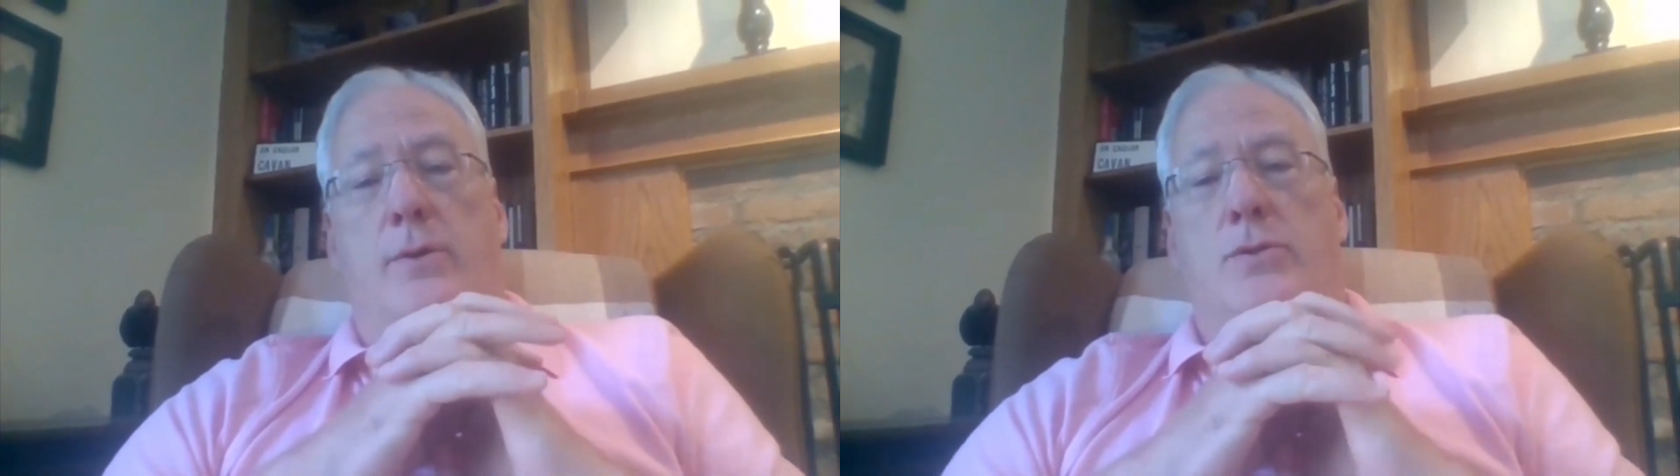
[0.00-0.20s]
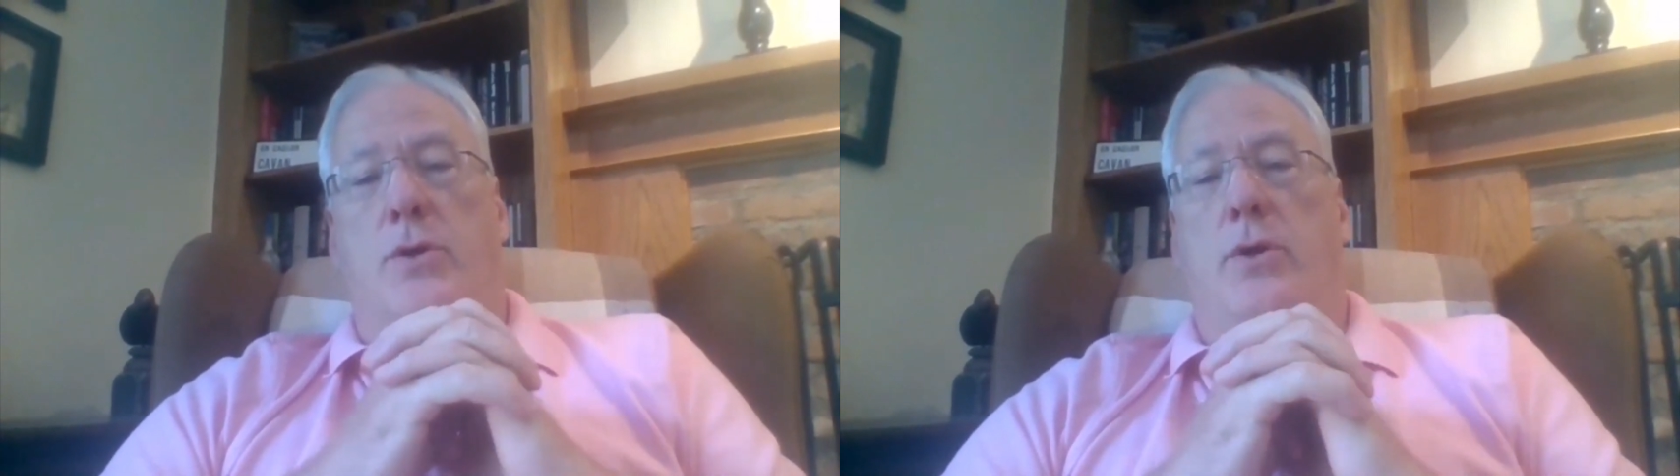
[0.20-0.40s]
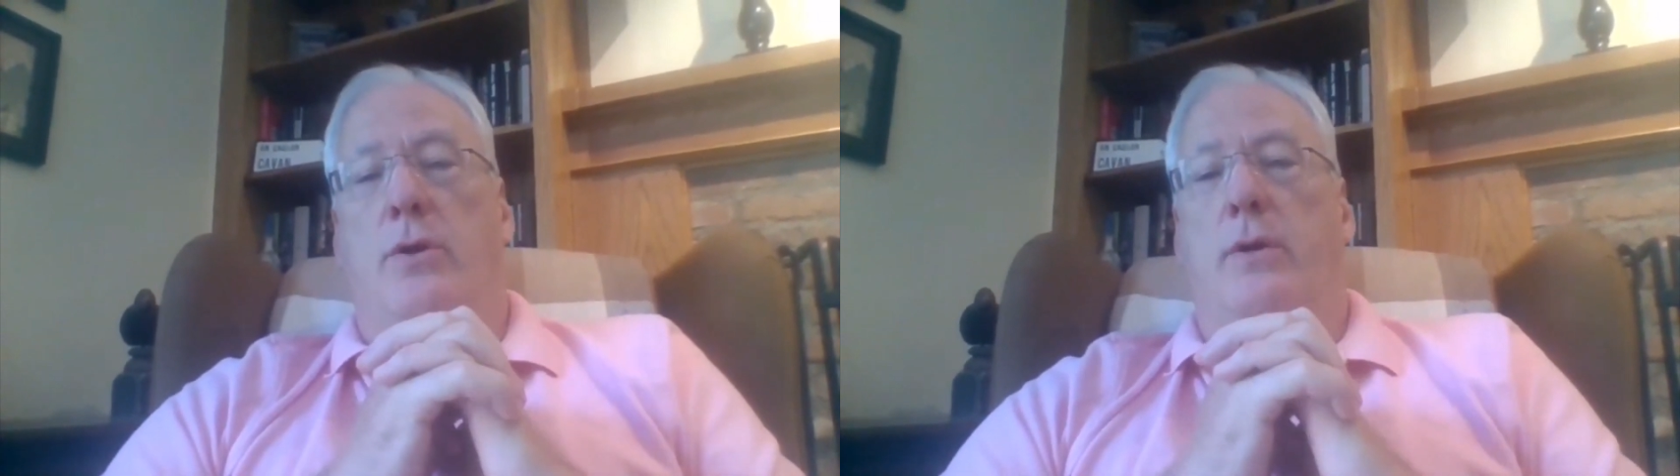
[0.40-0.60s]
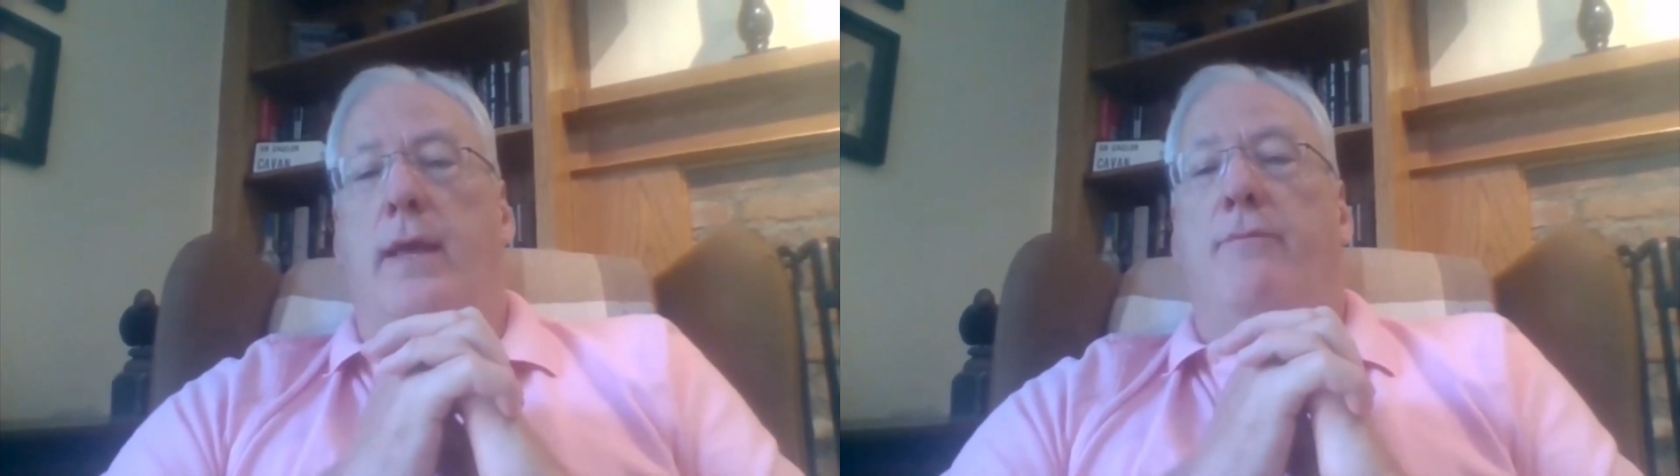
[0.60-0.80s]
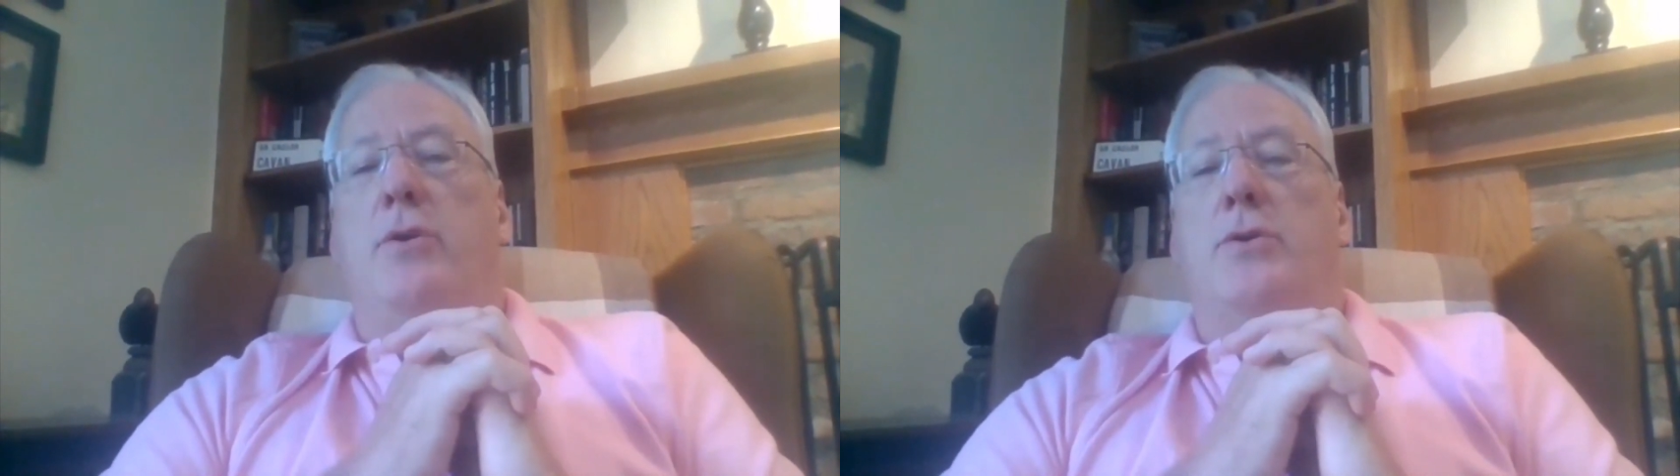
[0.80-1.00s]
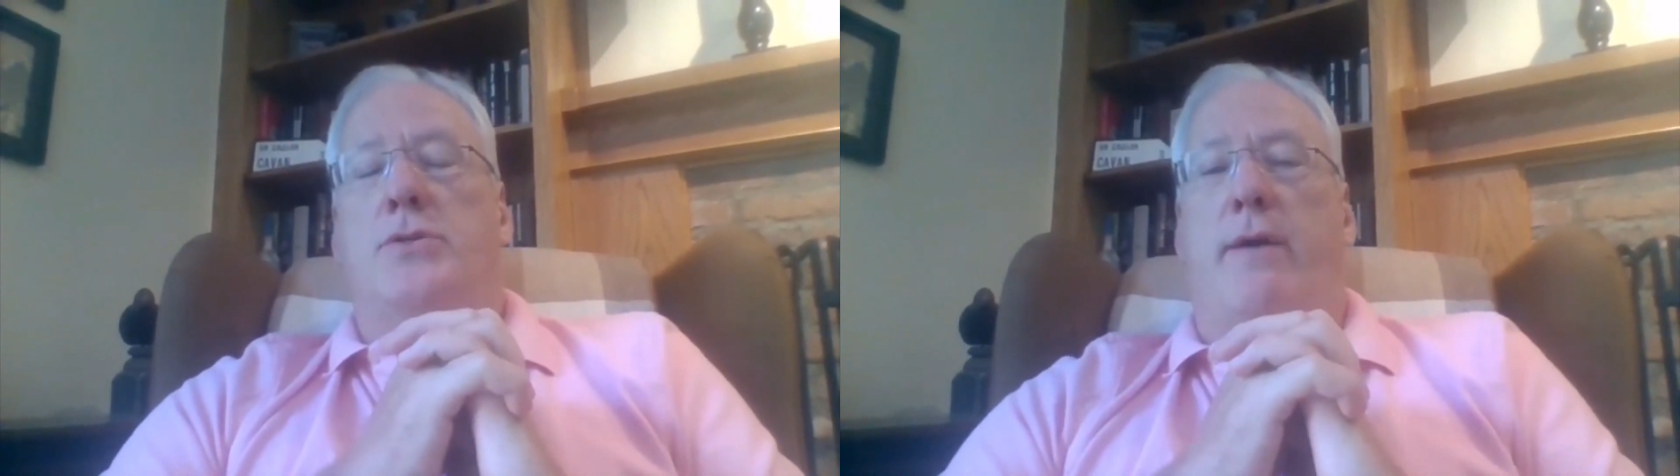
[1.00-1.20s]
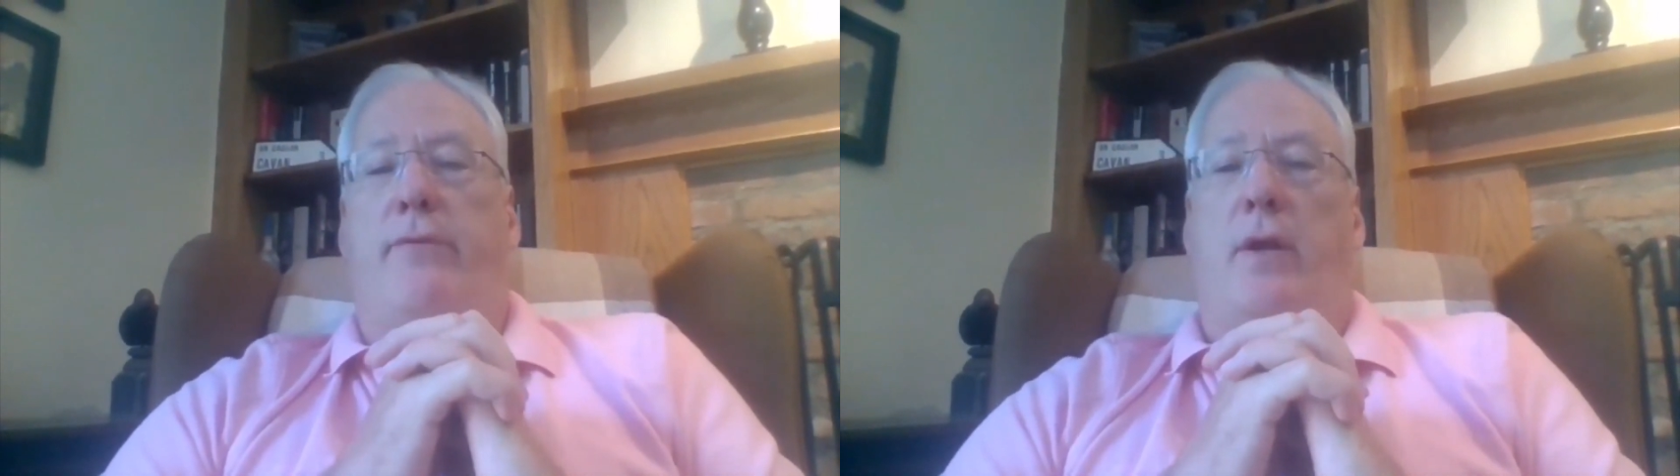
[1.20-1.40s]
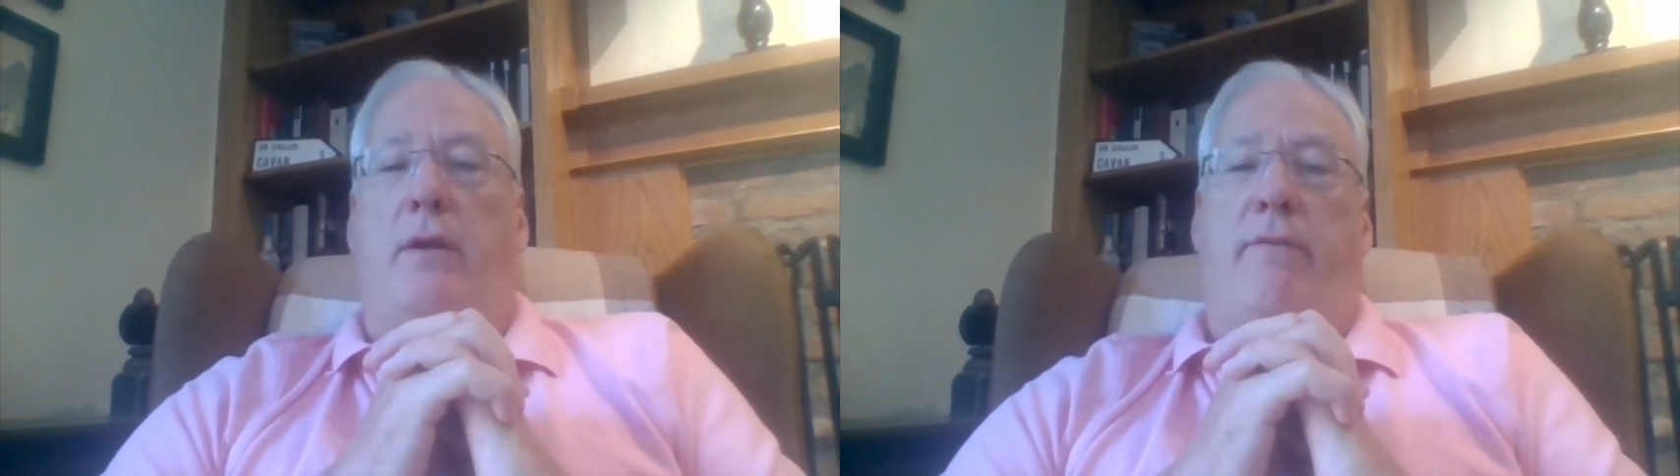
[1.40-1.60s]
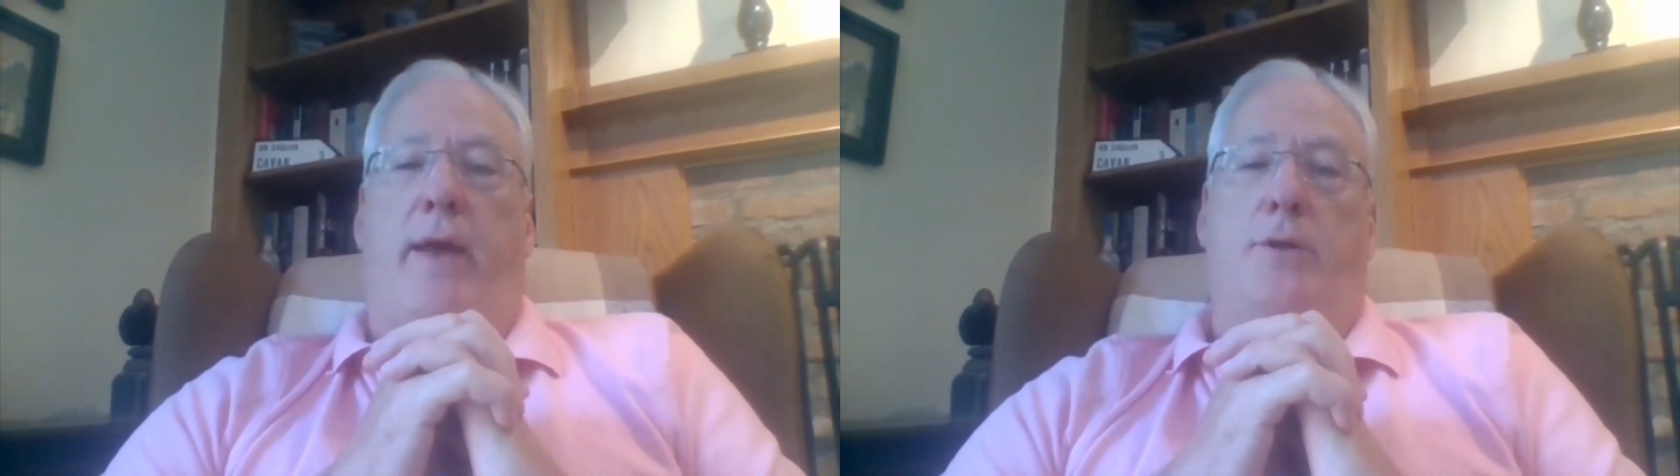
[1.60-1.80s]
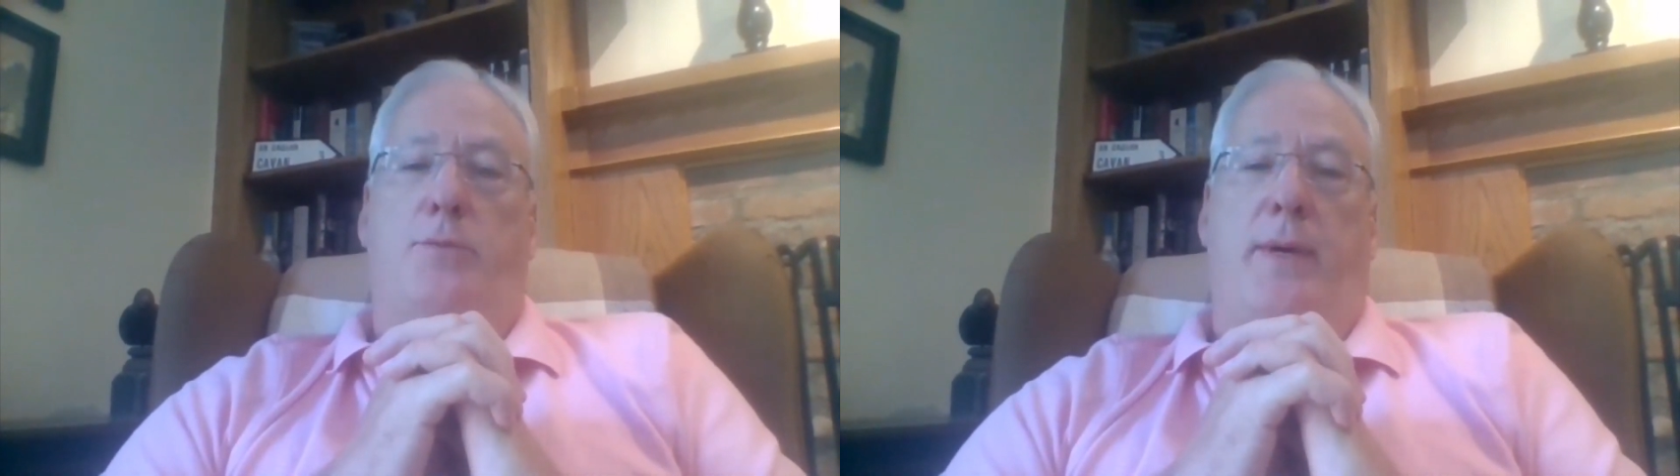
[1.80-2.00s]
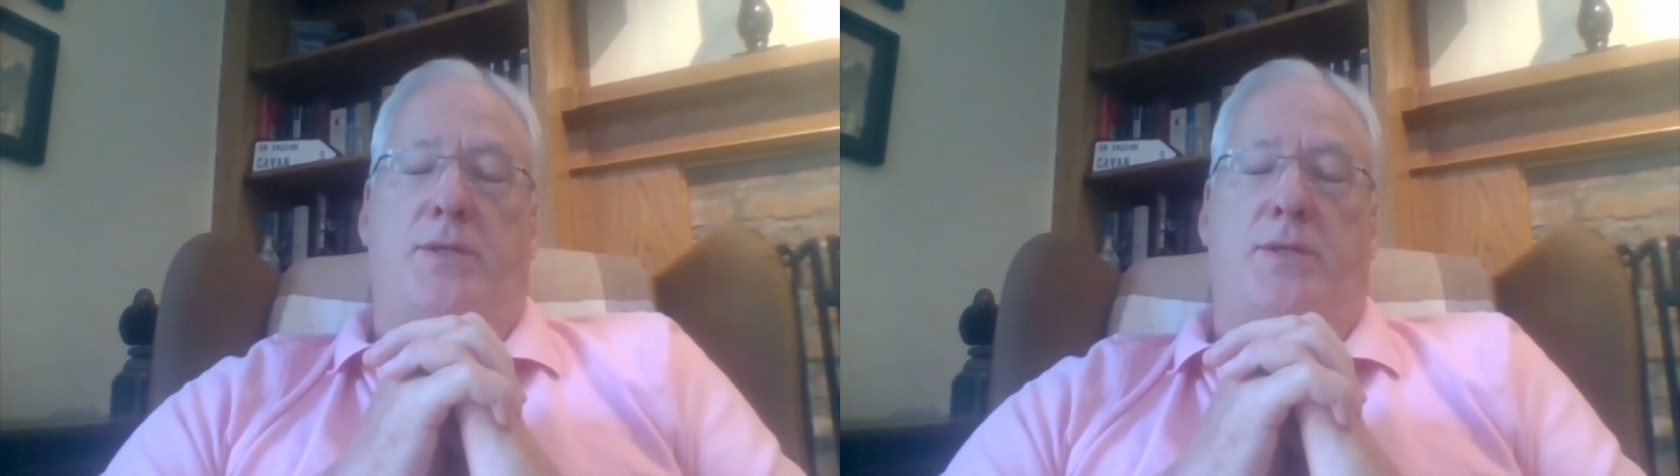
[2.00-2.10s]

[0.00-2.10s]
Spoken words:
So you're giving yourself an advantage